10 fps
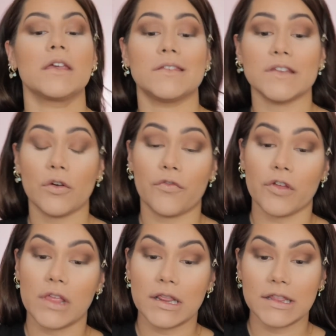So for
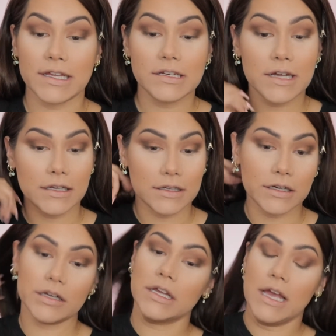the lid
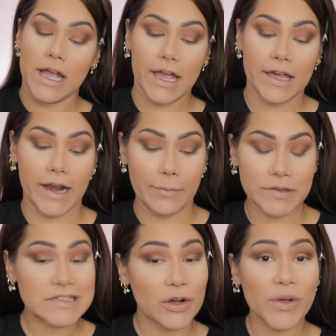color, and I'm
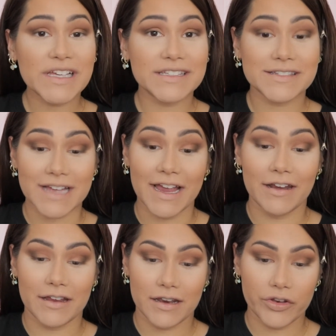so
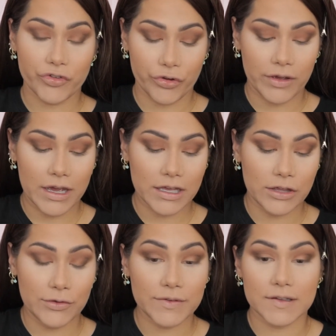excited to
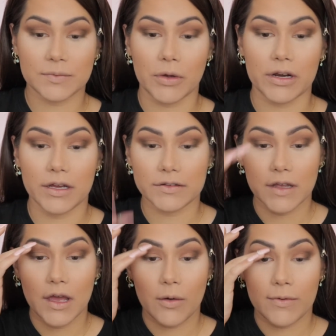use this product.
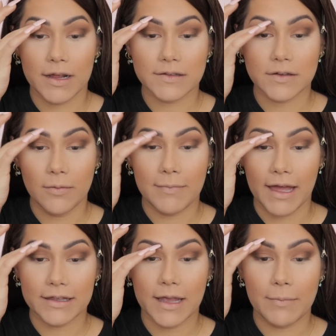When I saw
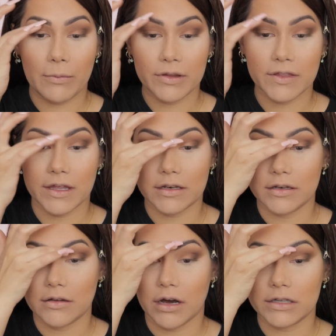MAC came out with it
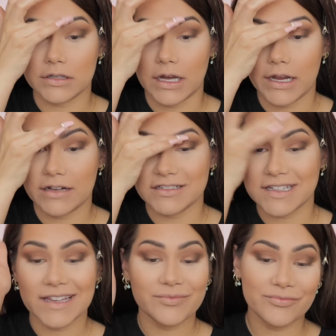online, I was
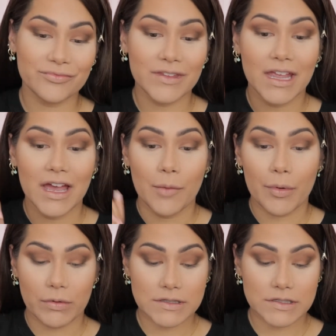like,
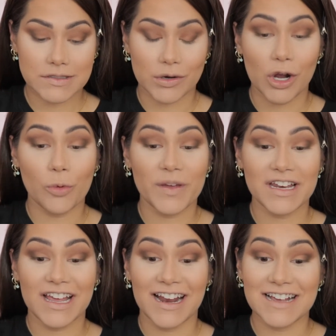But once the store
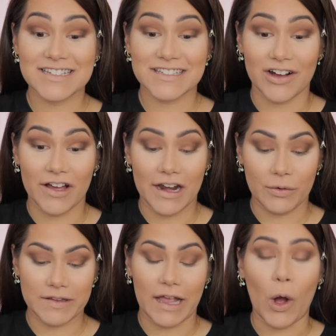opened and I saw it, I
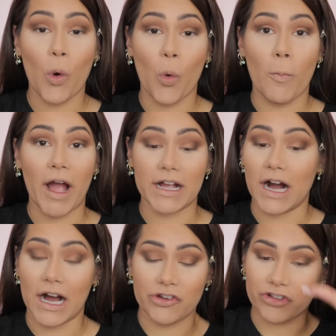was like, oh my
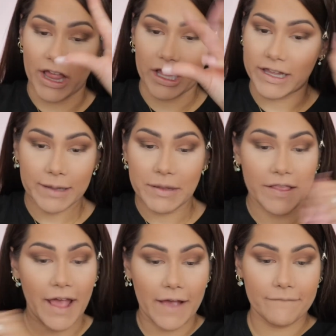gosh, like, give me that.